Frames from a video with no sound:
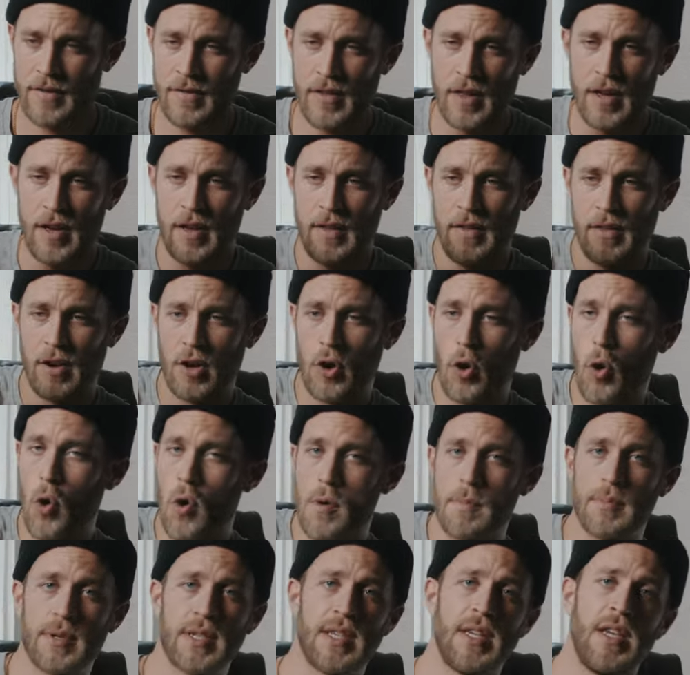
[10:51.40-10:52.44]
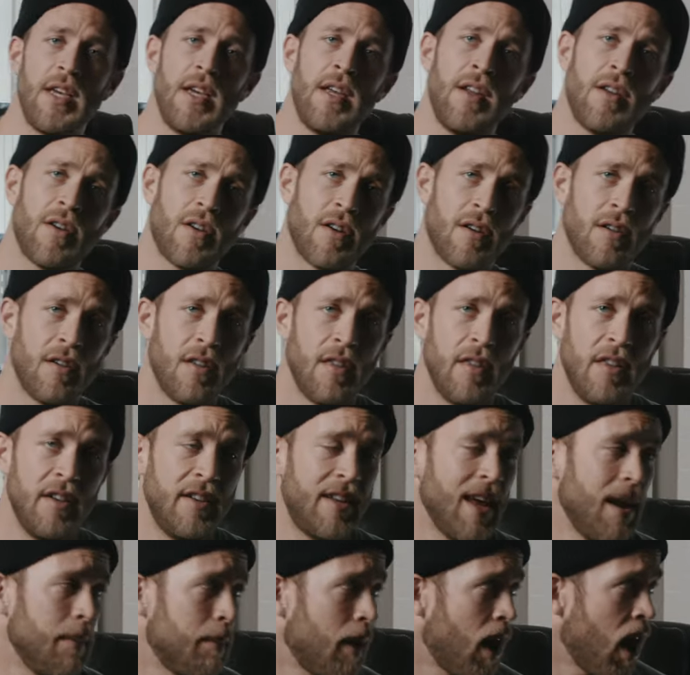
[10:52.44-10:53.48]
of the, the corpse scene or the
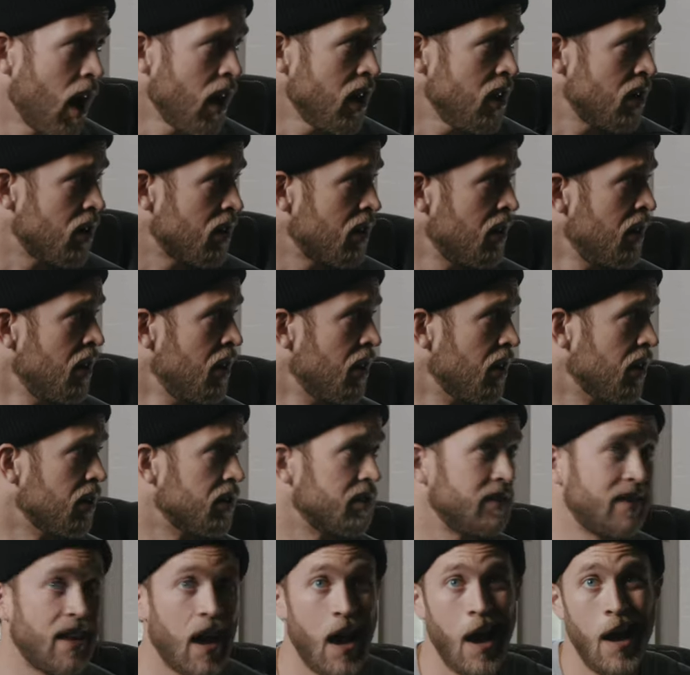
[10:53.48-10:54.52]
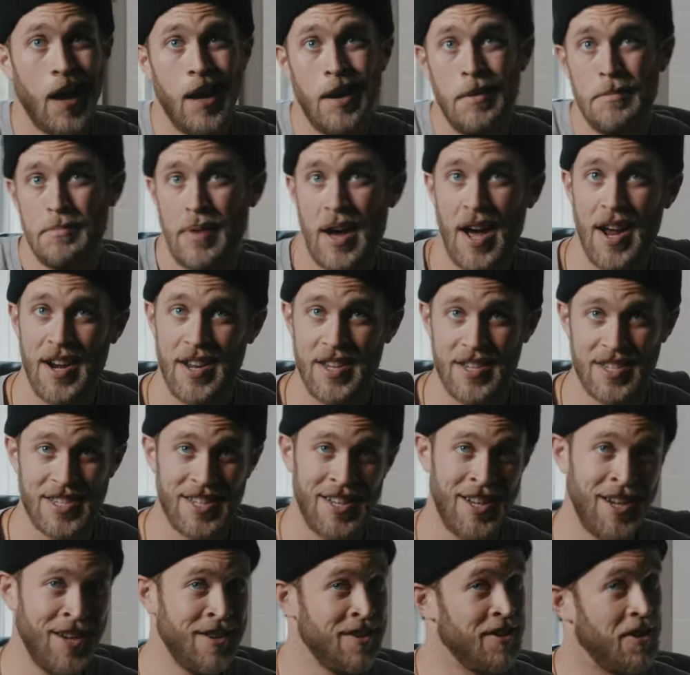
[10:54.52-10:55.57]
dead body or, or dying body
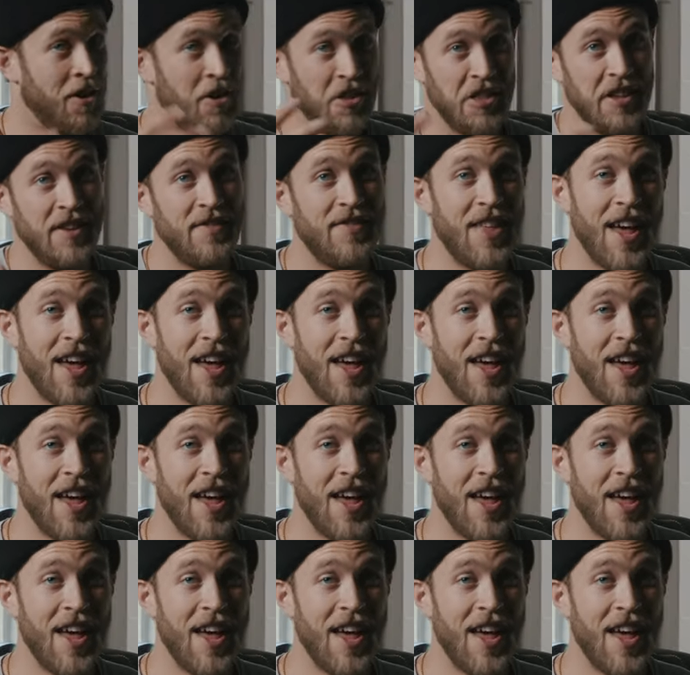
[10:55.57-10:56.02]
scene. You know, I'll leave